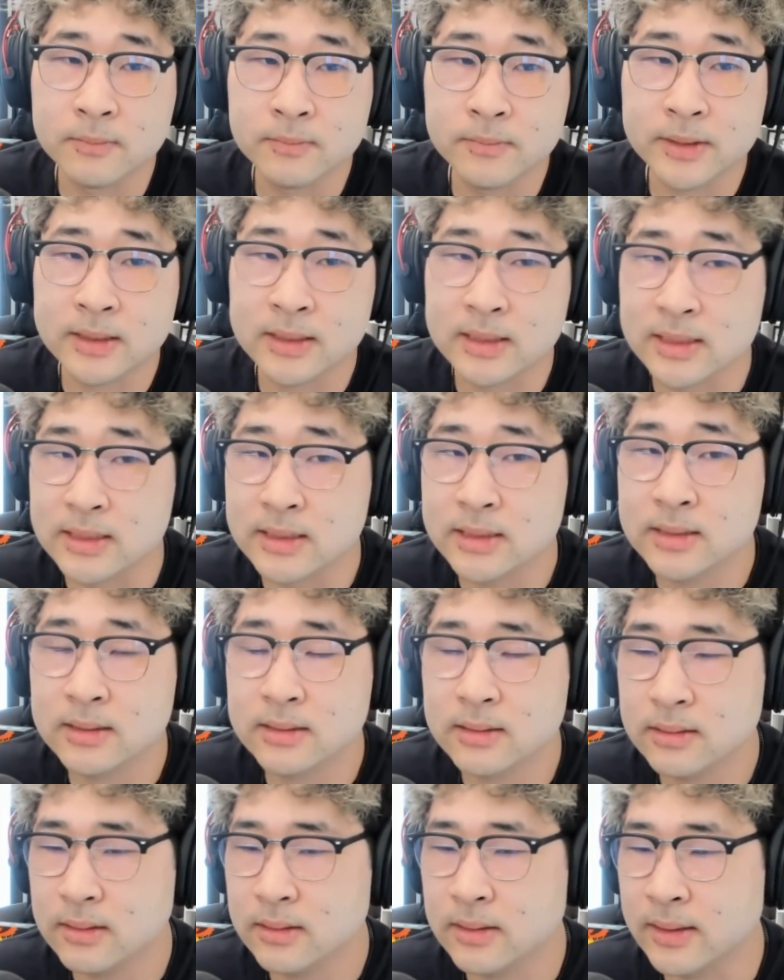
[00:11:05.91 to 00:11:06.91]
Because
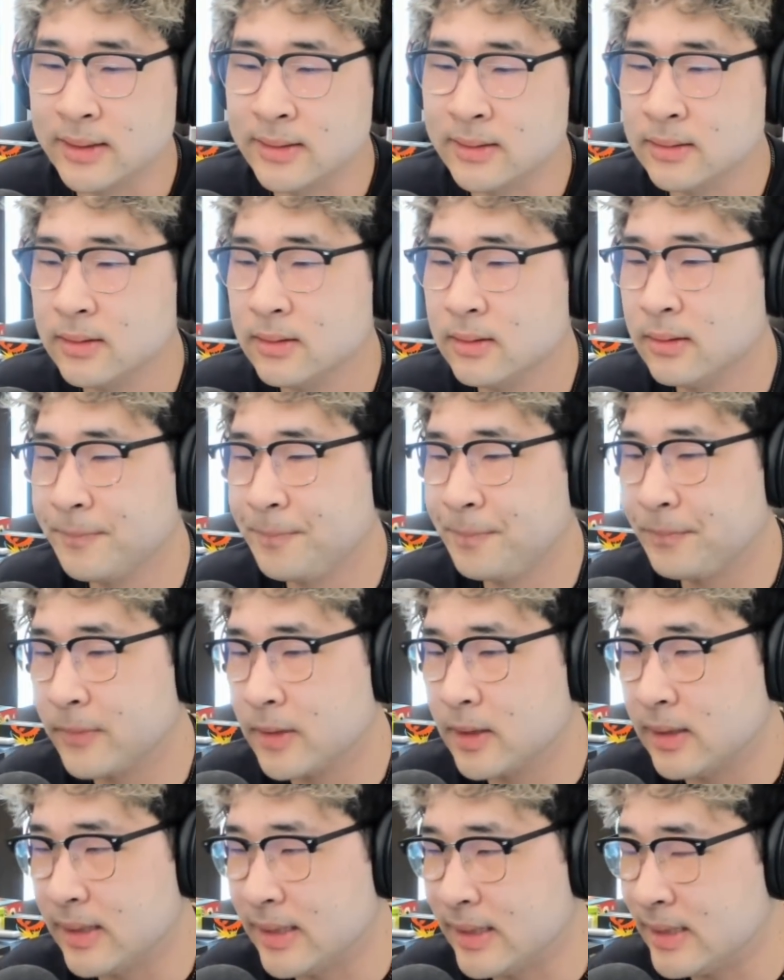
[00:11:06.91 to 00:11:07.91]
like
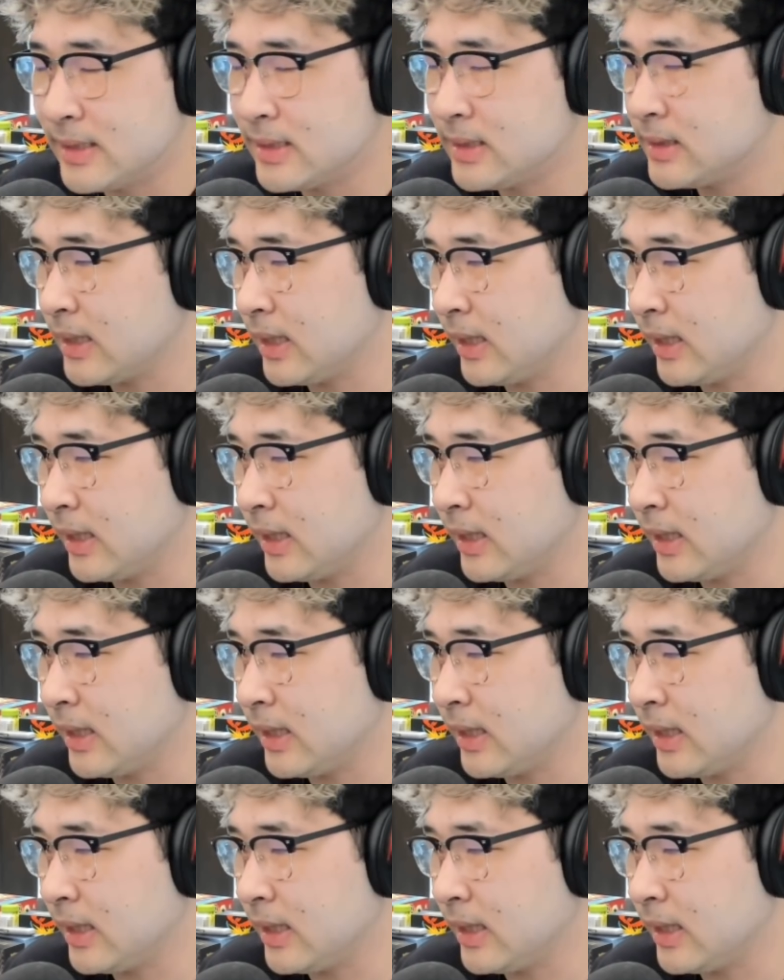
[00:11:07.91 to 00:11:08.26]
it is